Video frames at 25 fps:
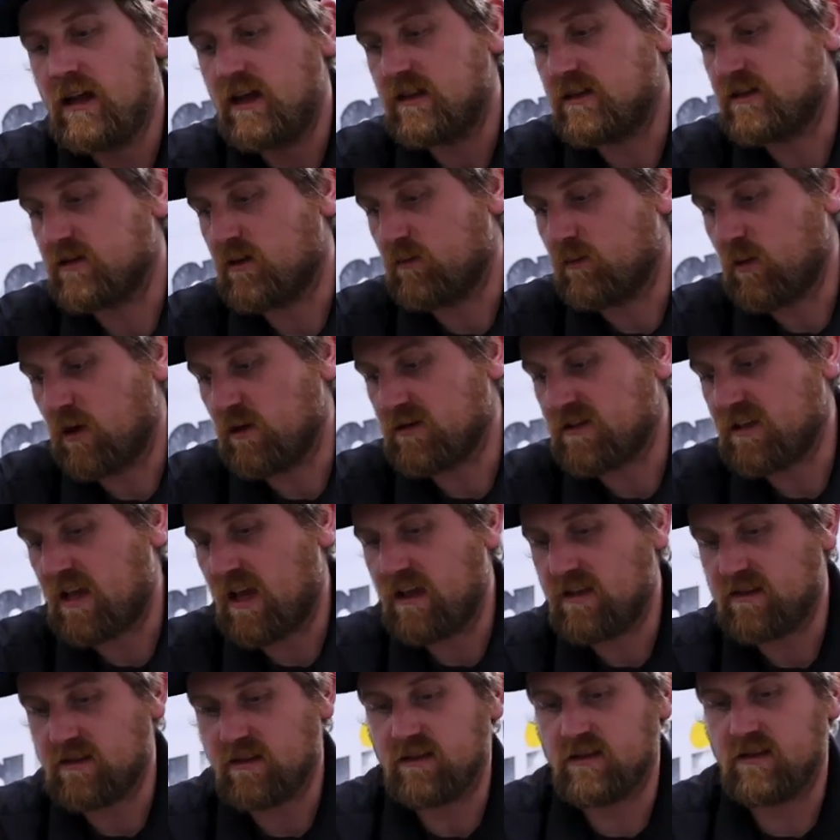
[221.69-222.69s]
And so in most
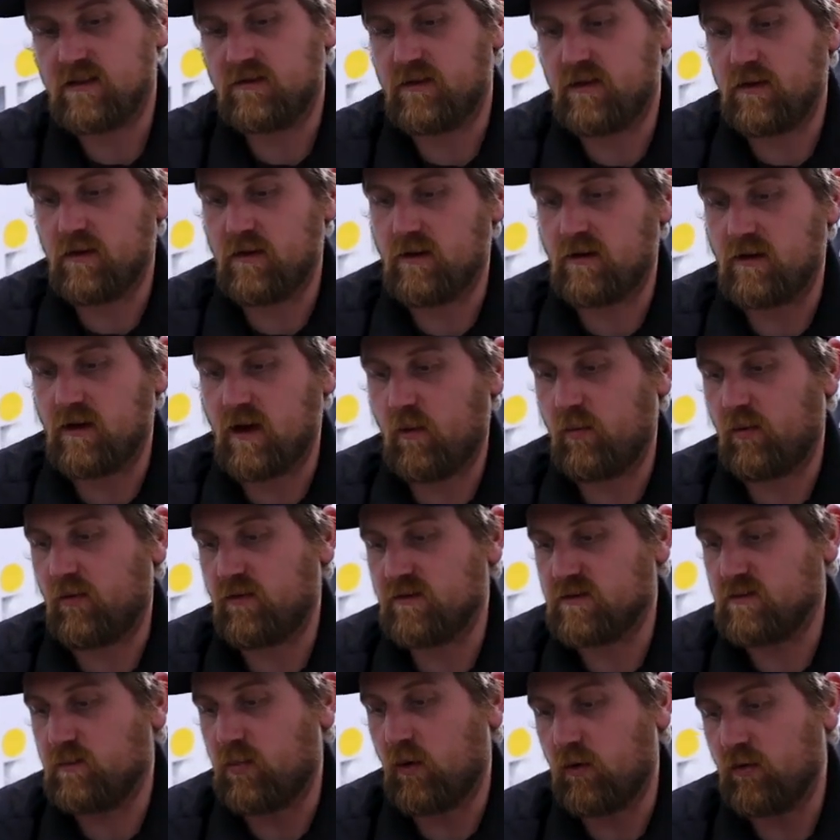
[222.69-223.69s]
cases, if your
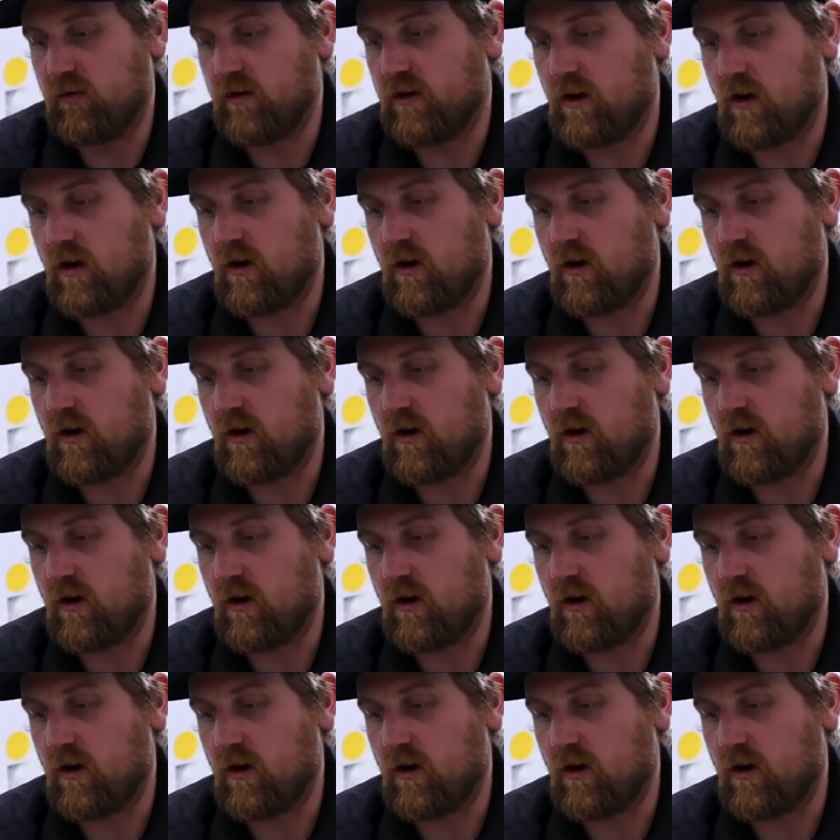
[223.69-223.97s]
coupler's bolted